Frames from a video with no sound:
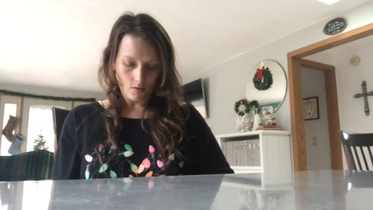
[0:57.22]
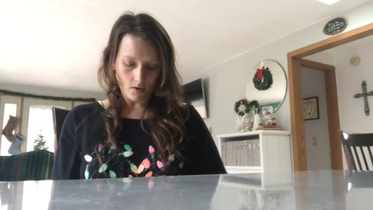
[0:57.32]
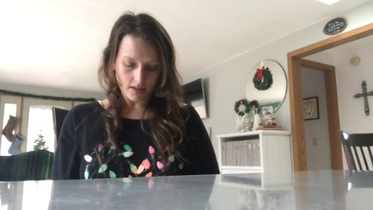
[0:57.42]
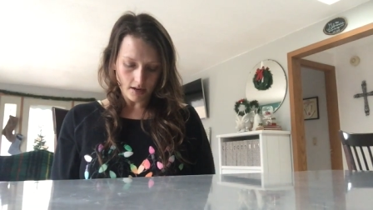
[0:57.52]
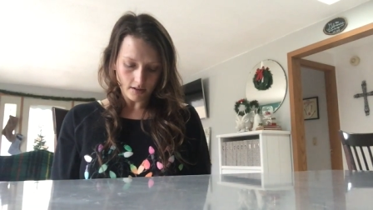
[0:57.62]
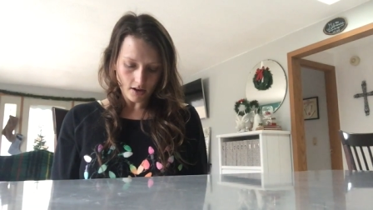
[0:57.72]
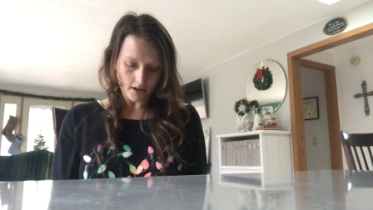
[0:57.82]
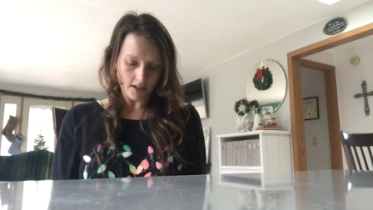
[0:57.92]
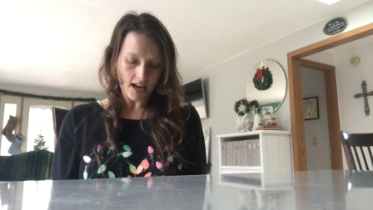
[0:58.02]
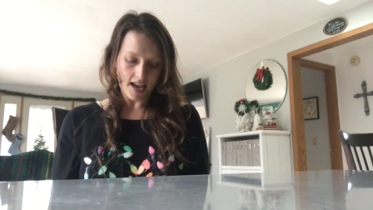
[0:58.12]
one that her
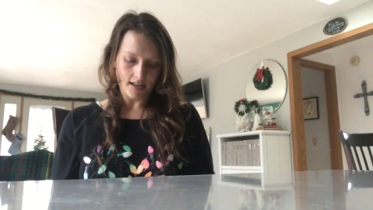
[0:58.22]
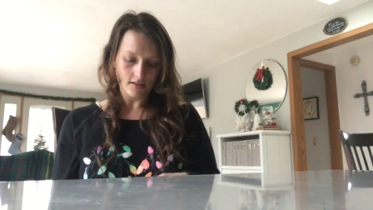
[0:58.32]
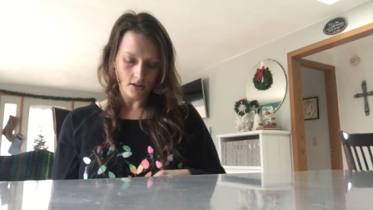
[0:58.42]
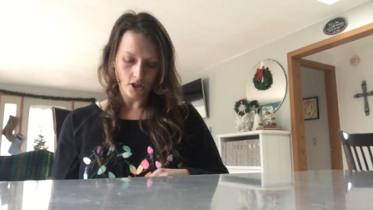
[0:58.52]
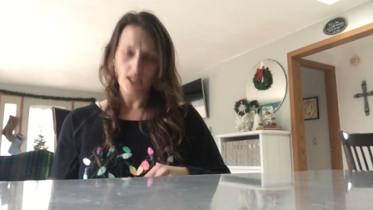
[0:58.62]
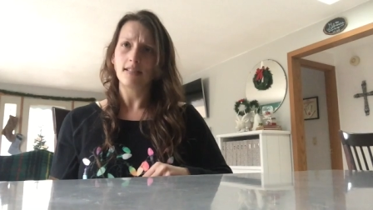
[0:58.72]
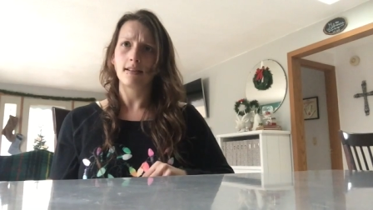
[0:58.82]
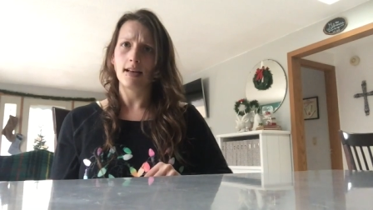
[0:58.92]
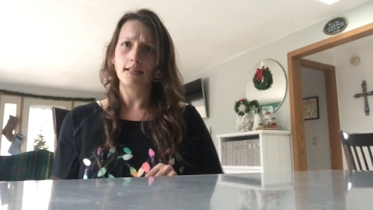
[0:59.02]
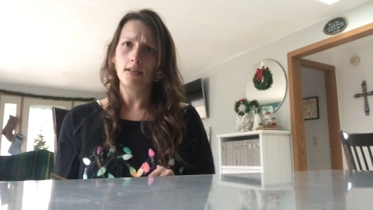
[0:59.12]
daughter has, she has a
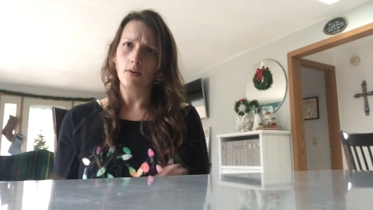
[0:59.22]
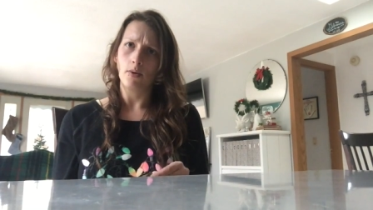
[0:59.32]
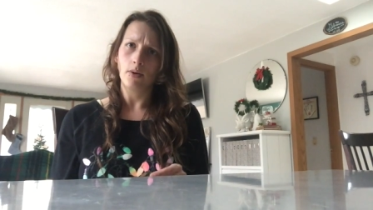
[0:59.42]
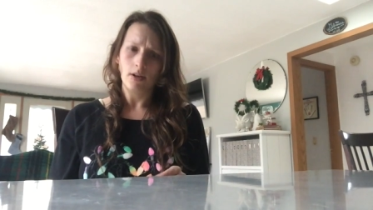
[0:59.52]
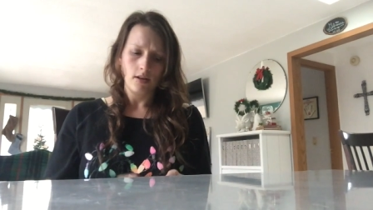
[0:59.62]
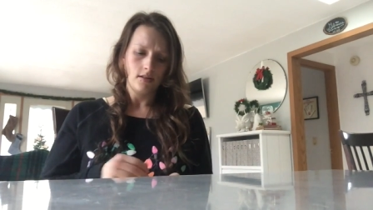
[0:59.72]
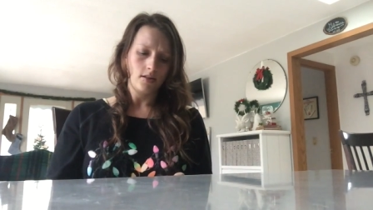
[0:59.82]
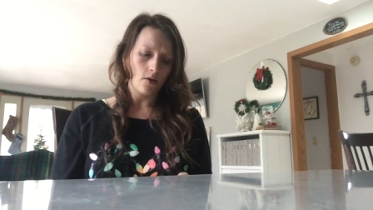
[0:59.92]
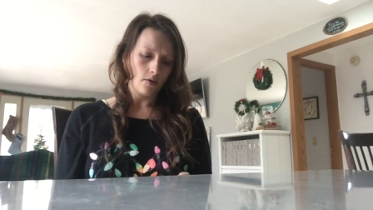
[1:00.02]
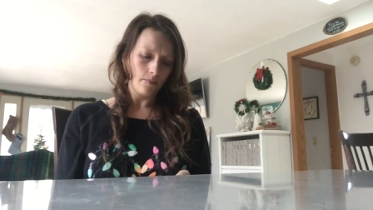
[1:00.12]
lot to do.
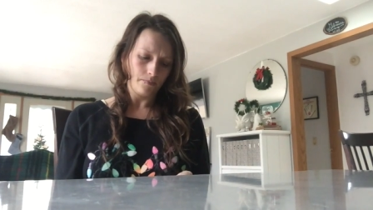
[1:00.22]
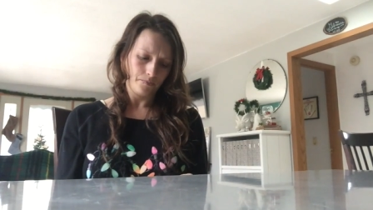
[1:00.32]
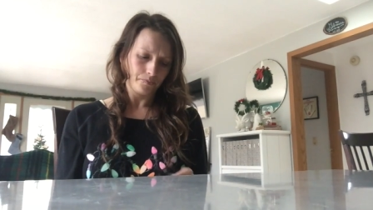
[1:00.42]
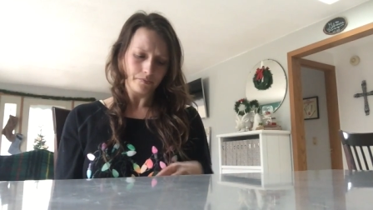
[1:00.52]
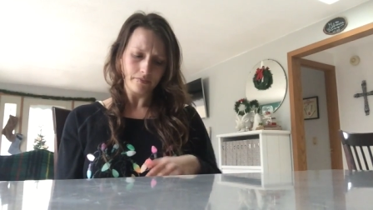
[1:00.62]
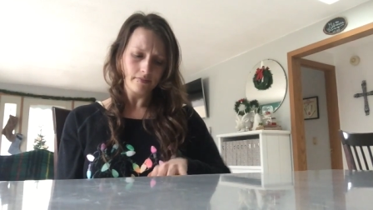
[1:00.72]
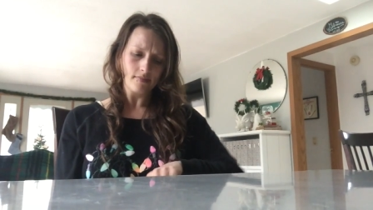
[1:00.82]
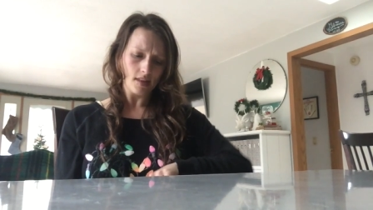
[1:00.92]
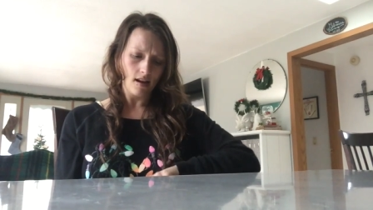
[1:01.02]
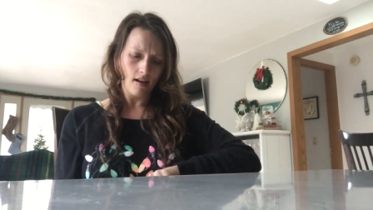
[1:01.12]
So
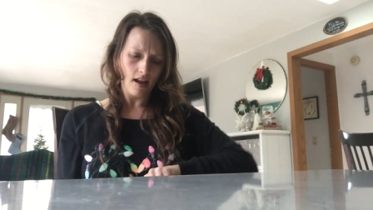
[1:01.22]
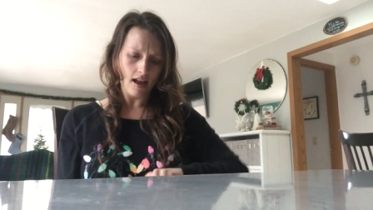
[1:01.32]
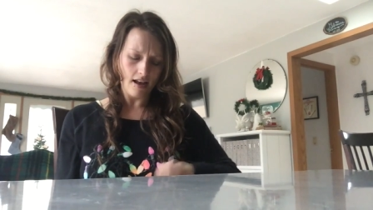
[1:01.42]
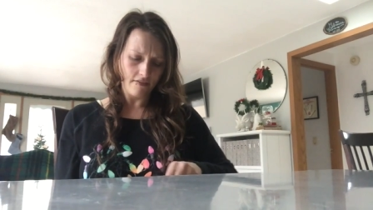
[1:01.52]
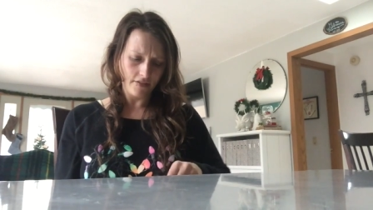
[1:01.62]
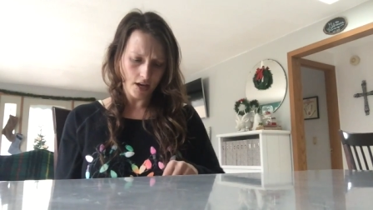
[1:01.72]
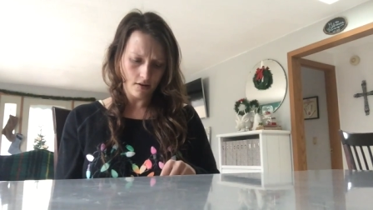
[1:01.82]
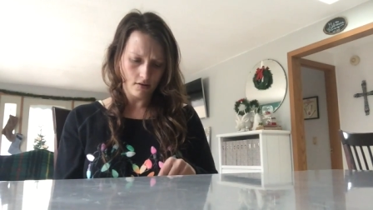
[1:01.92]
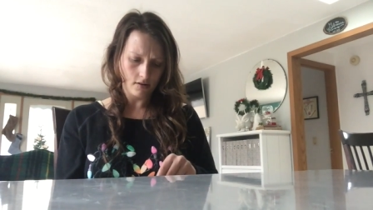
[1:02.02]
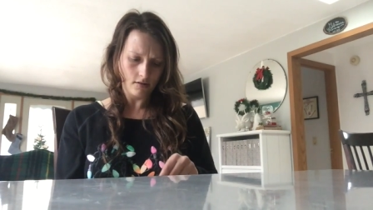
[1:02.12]
I
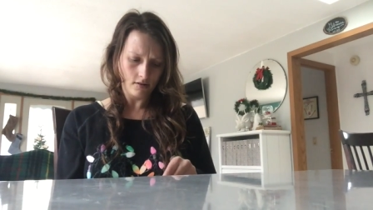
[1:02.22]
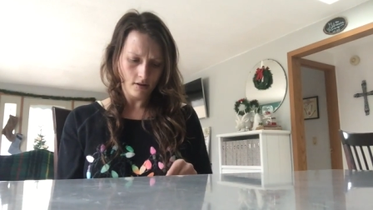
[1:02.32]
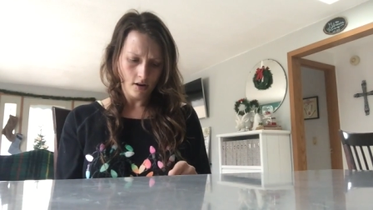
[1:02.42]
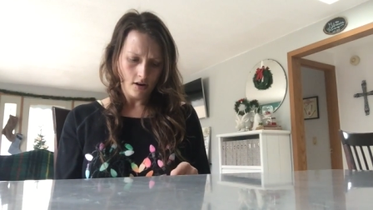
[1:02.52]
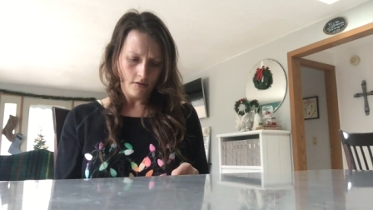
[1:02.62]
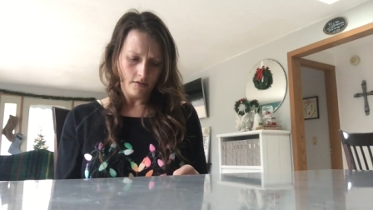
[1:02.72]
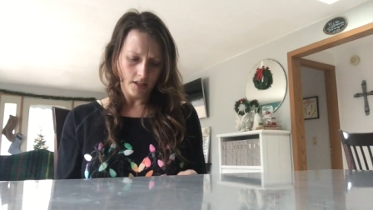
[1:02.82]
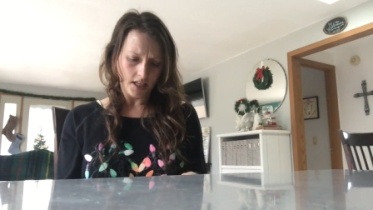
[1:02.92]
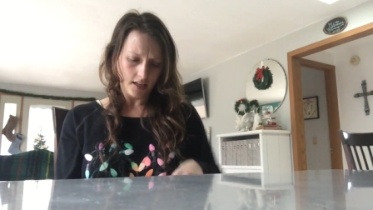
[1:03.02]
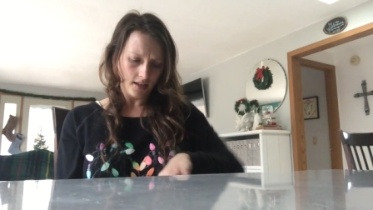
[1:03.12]
feel
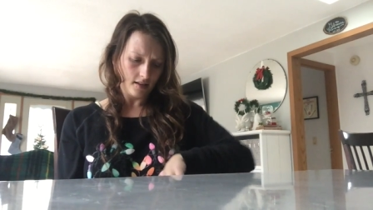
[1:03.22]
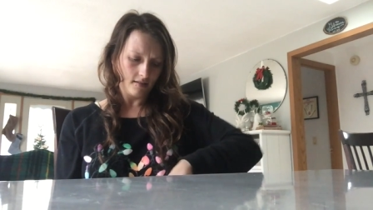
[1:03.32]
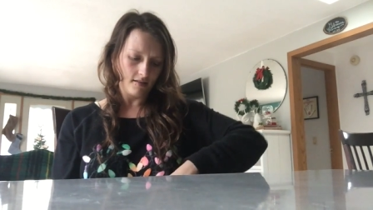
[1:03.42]
really